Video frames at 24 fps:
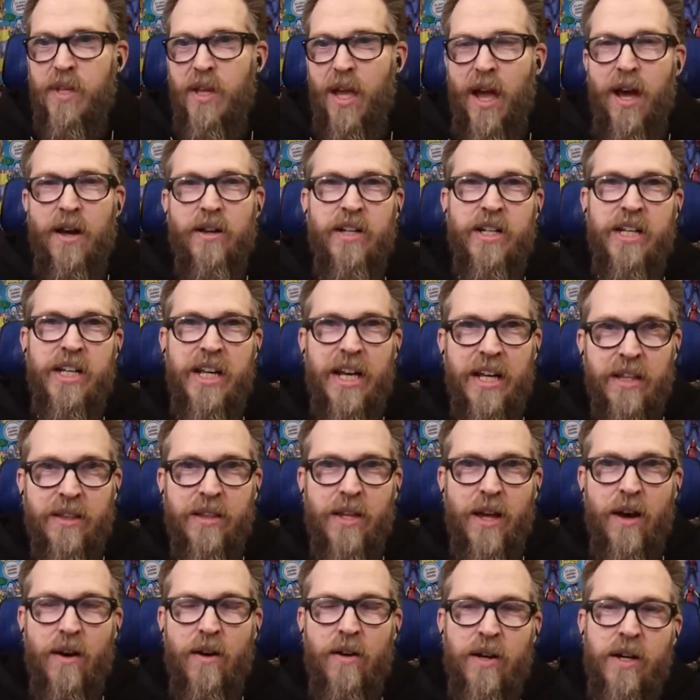How did he get
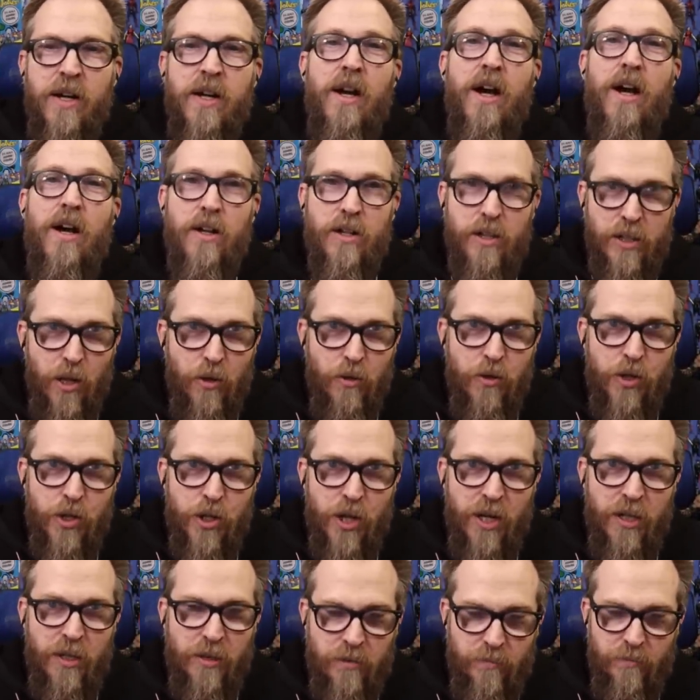there? A cloak
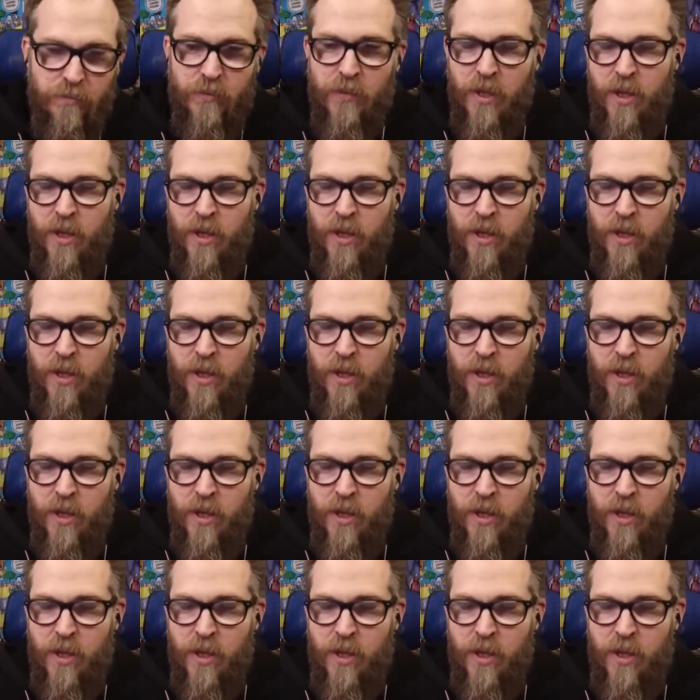shuttle.